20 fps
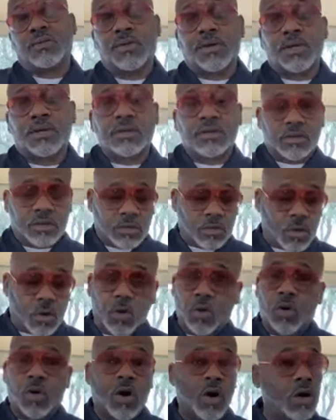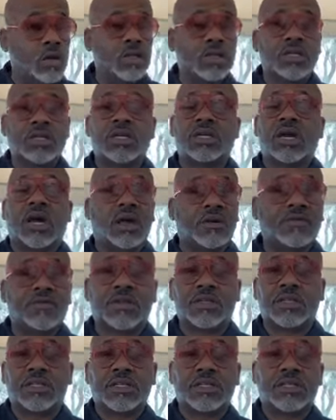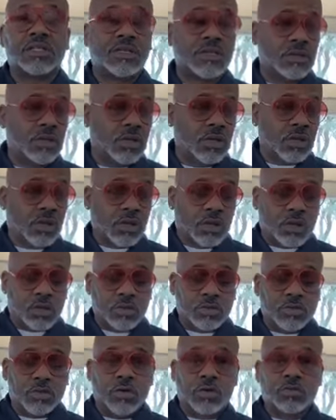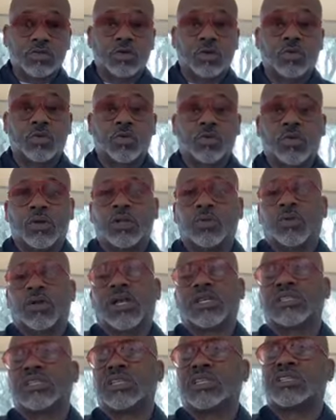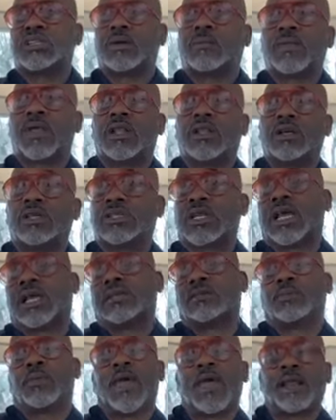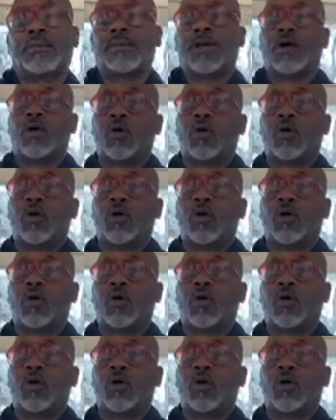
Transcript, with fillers: way. Wholeheartedly, confidently. You know, so when, when I see something that looks like it's bad, I'm like,